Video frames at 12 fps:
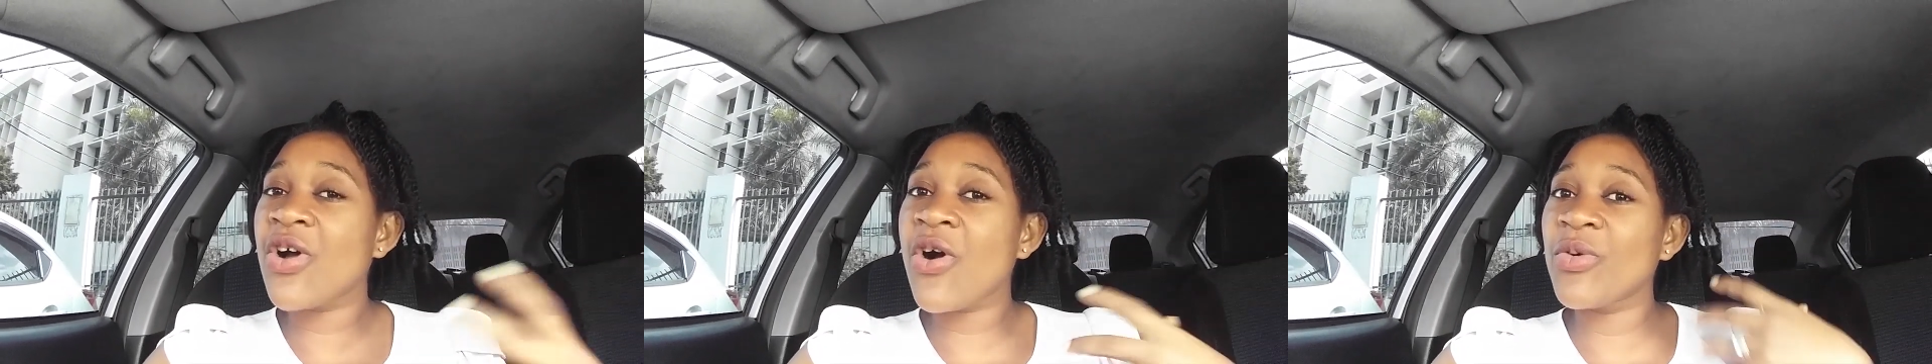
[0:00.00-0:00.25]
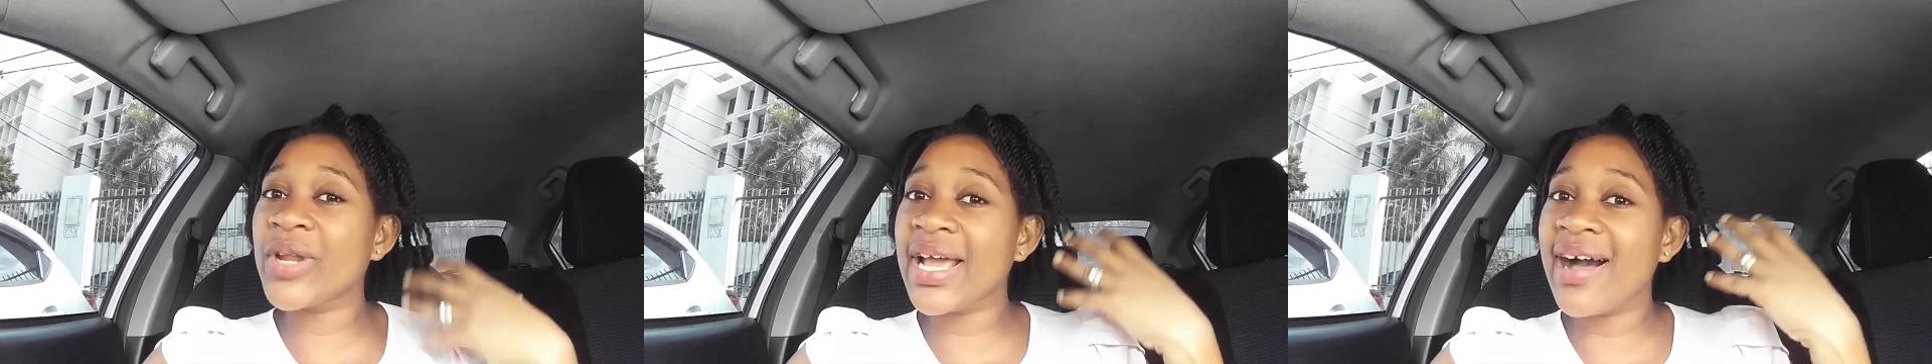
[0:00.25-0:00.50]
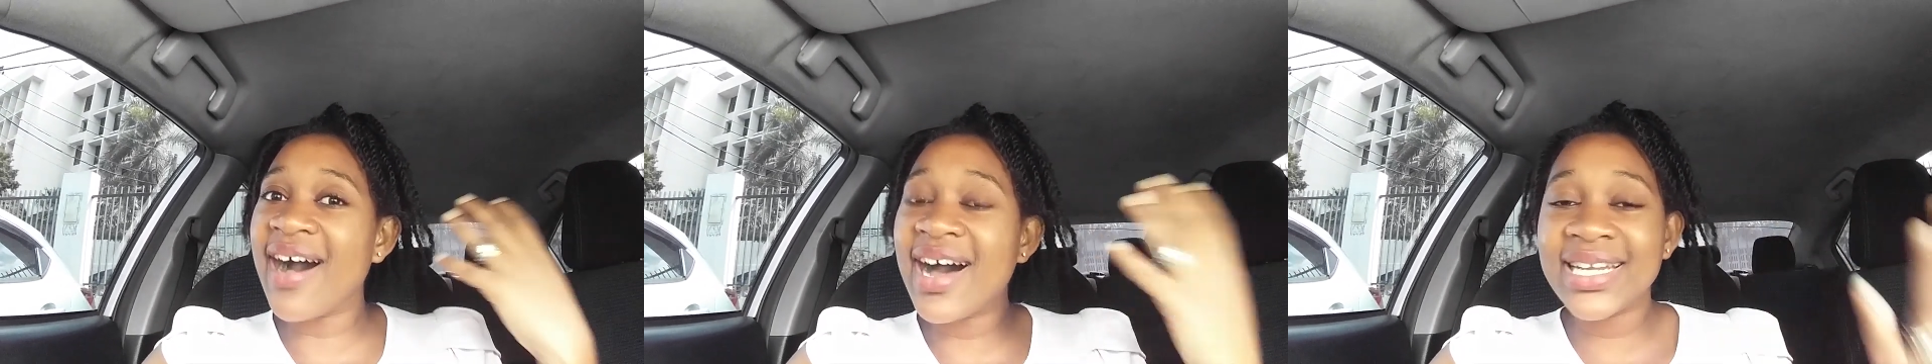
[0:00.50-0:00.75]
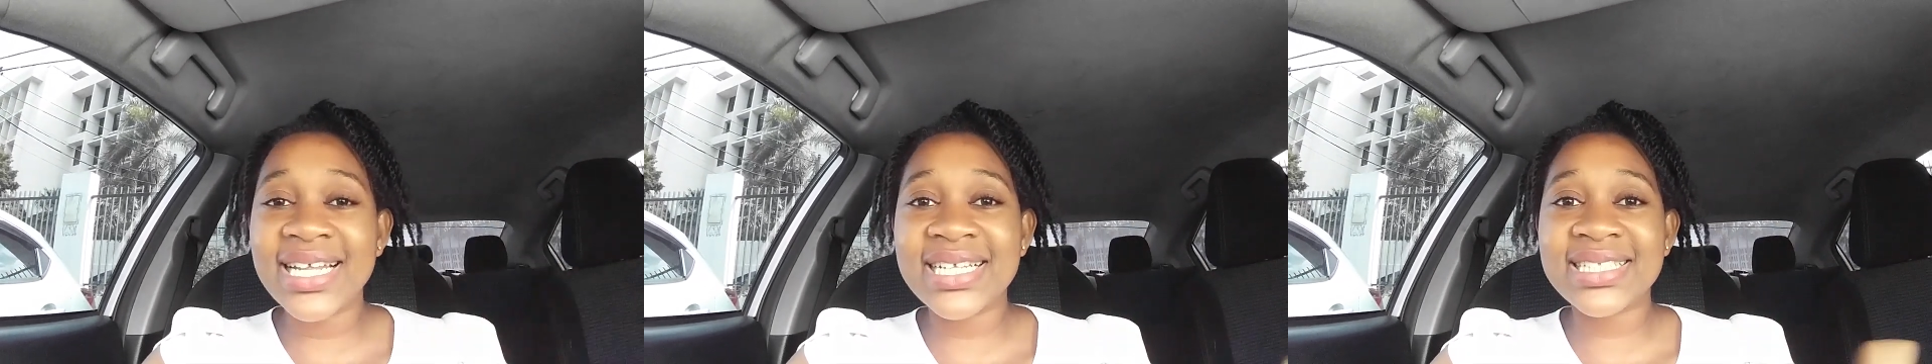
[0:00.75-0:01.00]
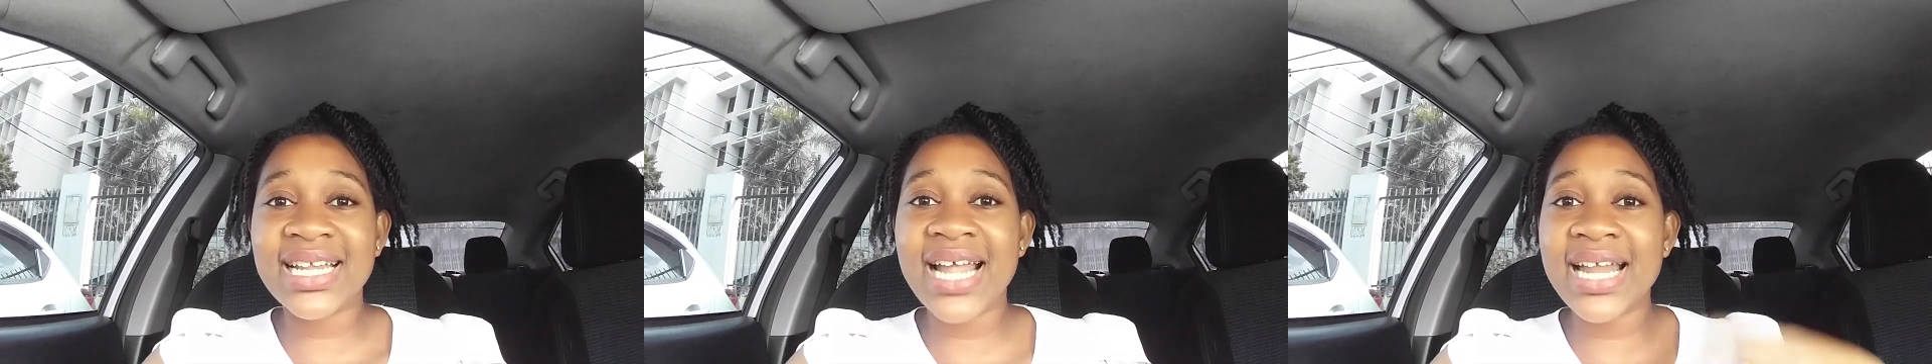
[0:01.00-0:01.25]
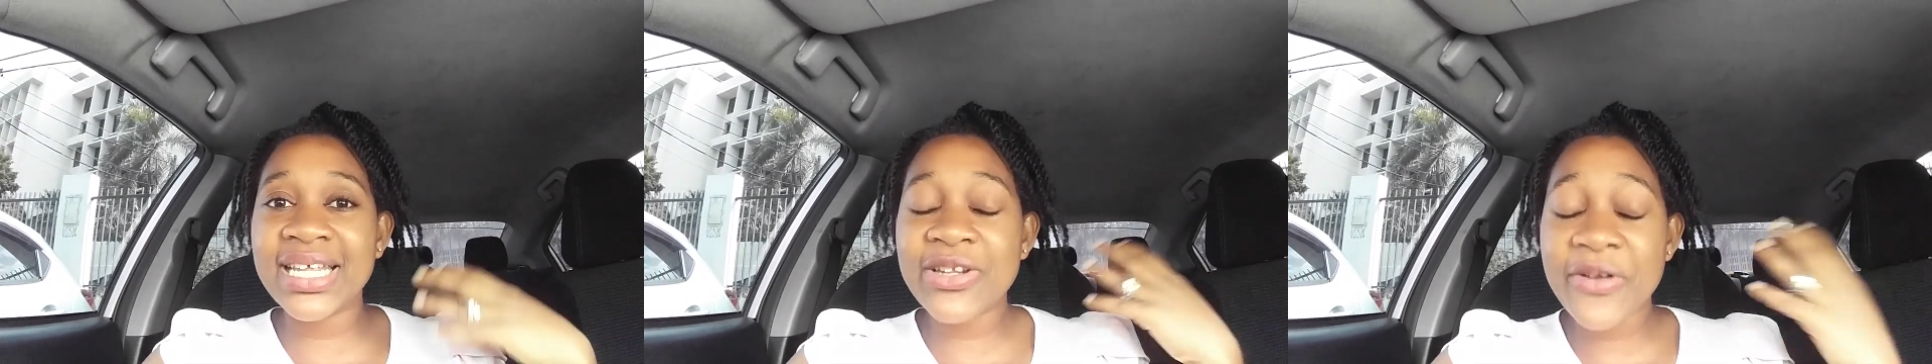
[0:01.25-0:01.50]
how they understand
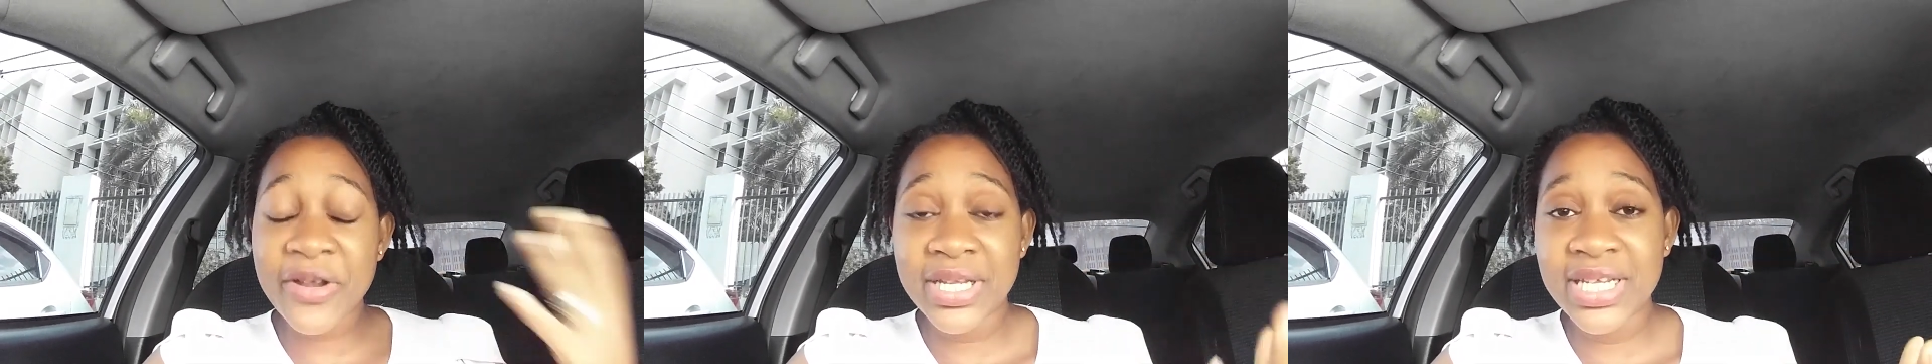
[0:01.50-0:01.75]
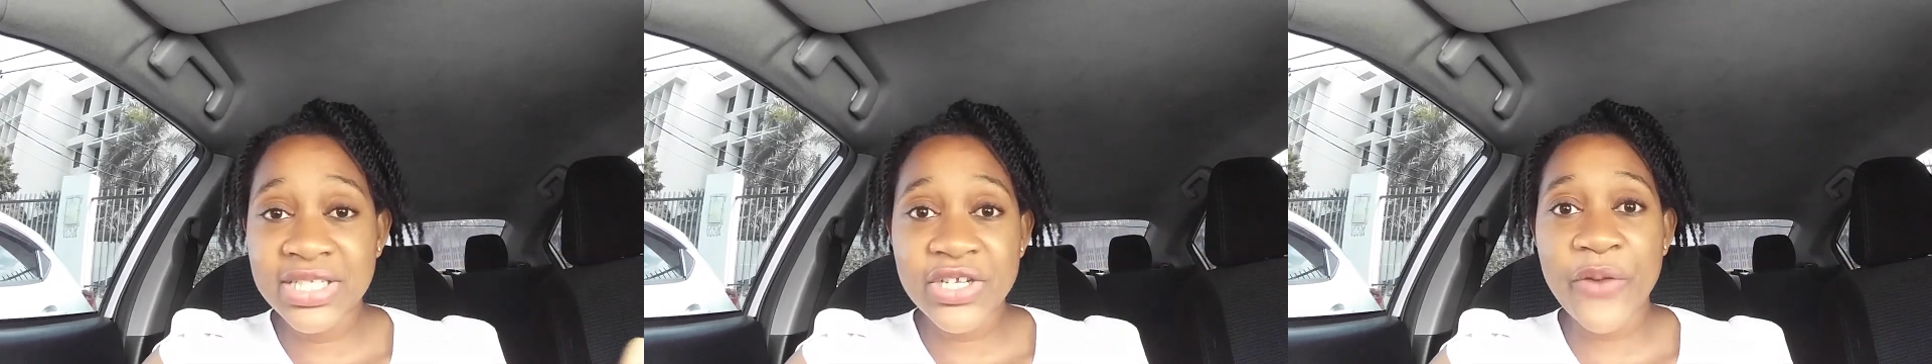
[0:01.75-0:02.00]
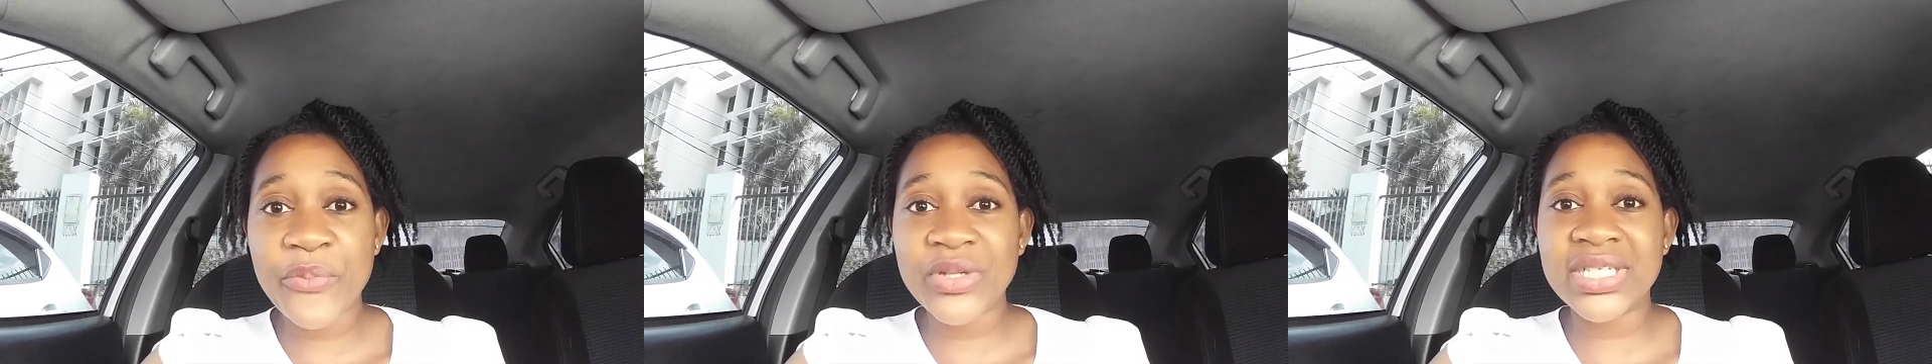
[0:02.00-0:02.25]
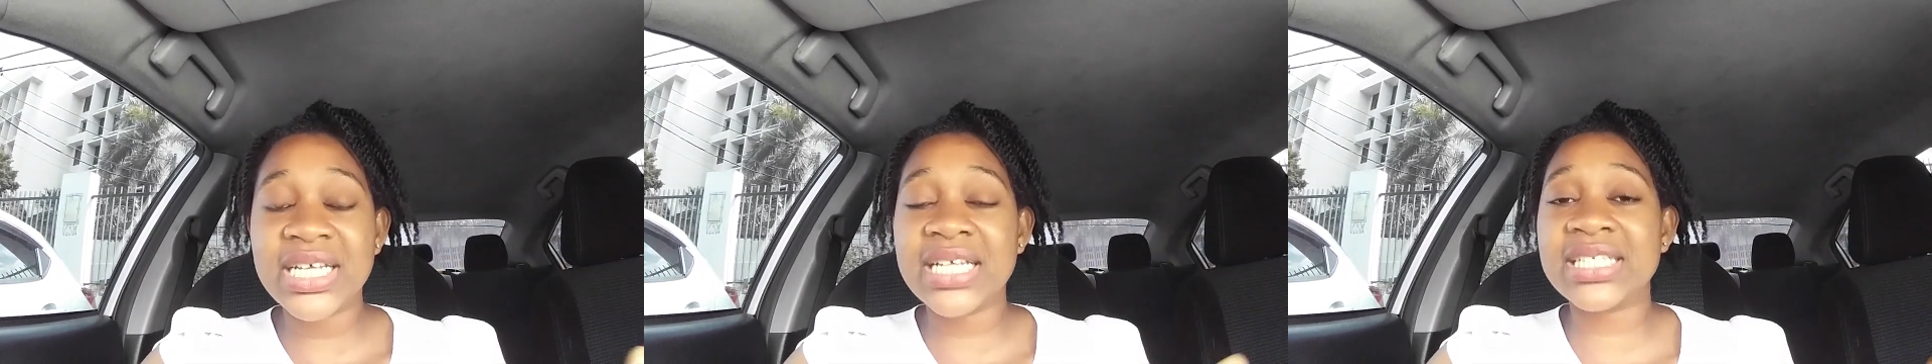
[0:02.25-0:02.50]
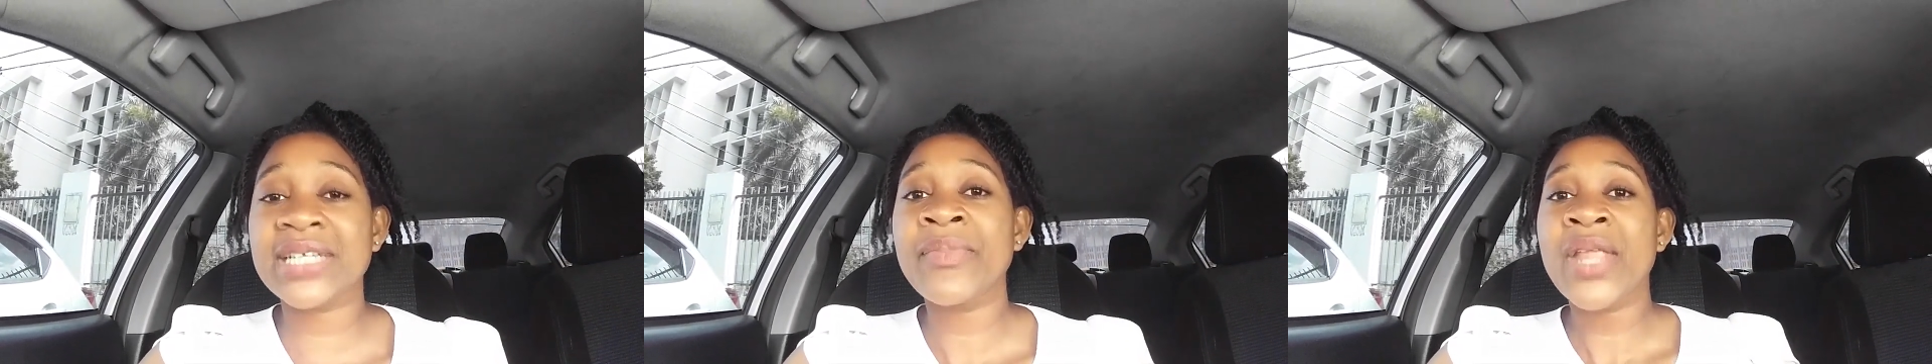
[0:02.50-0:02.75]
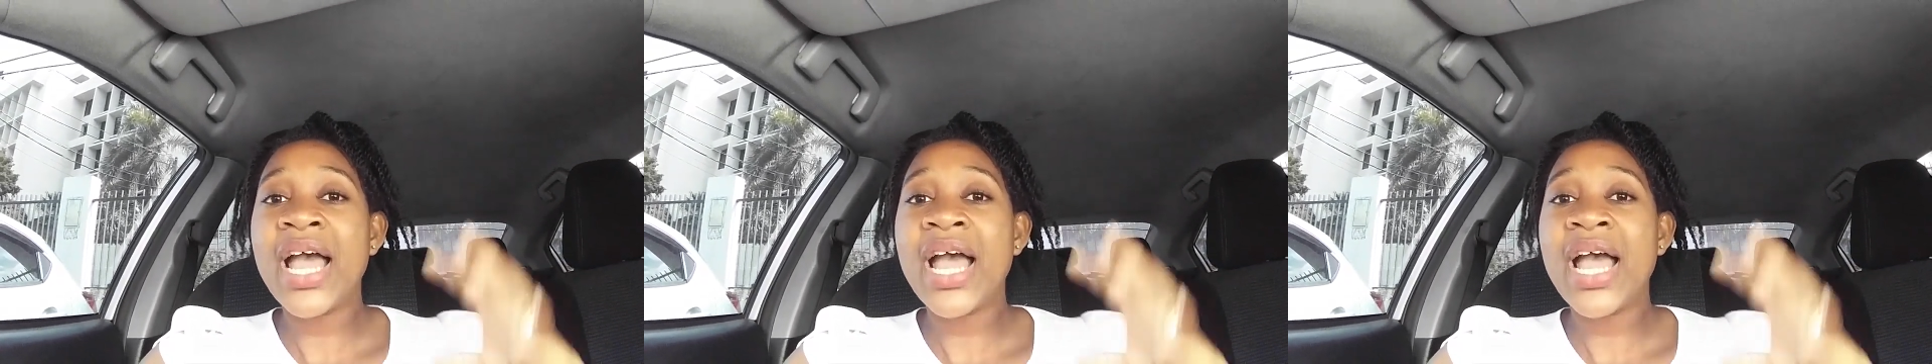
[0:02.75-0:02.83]
and interpret things,